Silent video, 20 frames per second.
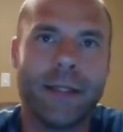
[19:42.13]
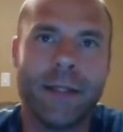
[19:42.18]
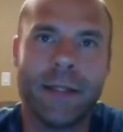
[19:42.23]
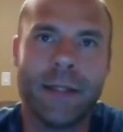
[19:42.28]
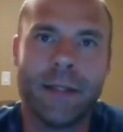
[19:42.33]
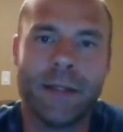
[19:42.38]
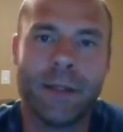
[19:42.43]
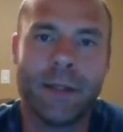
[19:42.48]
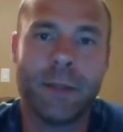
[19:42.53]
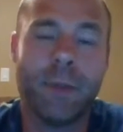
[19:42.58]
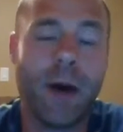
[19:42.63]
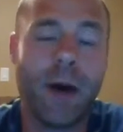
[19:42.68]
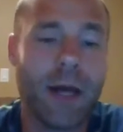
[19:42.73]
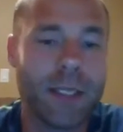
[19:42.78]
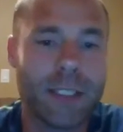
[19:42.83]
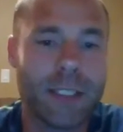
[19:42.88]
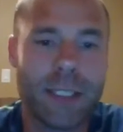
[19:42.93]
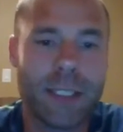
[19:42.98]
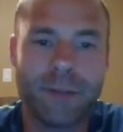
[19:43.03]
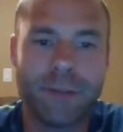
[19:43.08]
the
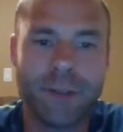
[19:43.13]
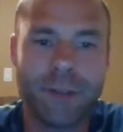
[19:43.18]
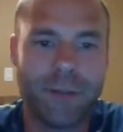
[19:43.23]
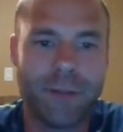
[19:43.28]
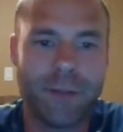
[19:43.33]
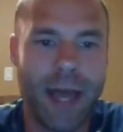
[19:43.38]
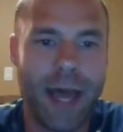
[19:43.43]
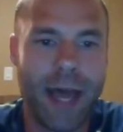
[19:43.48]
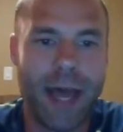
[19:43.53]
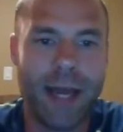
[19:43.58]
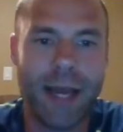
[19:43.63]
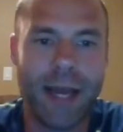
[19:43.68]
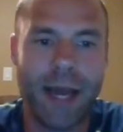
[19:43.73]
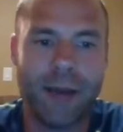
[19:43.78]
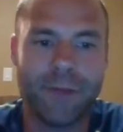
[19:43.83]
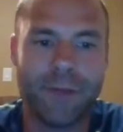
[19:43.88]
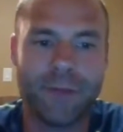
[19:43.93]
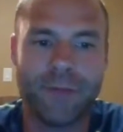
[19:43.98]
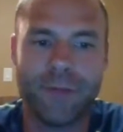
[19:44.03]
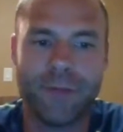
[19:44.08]
positives of that
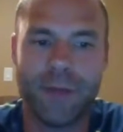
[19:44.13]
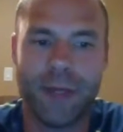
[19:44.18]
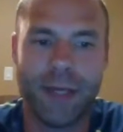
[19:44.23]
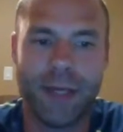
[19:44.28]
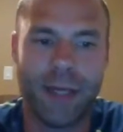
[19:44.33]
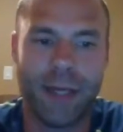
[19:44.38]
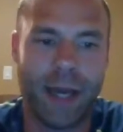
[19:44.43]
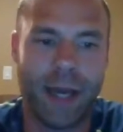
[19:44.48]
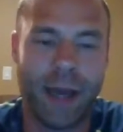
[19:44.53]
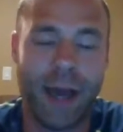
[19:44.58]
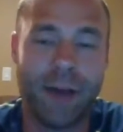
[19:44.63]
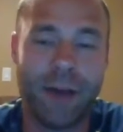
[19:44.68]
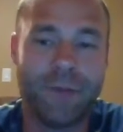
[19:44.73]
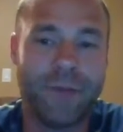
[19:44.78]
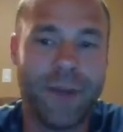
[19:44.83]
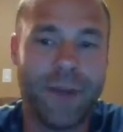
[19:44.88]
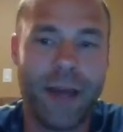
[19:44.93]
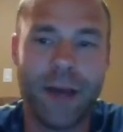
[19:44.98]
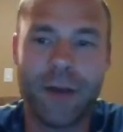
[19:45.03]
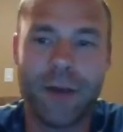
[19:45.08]

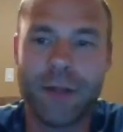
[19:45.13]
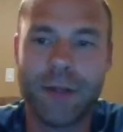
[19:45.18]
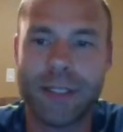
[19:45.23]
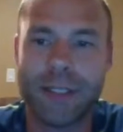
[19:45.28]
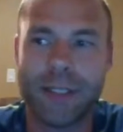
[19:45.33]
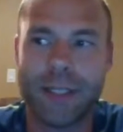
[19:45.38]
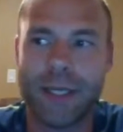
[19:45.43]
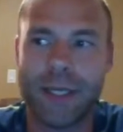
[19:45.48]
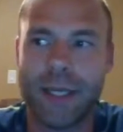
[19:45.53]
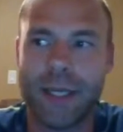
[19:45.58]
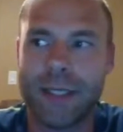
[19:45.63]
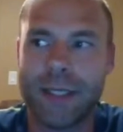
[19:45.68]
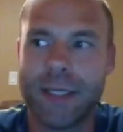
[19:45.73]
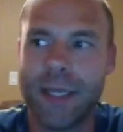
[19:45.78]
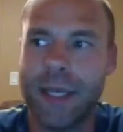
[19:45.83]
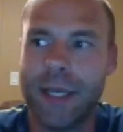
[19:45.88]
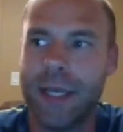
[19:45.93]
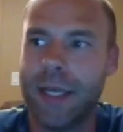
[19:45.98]
I've found is that,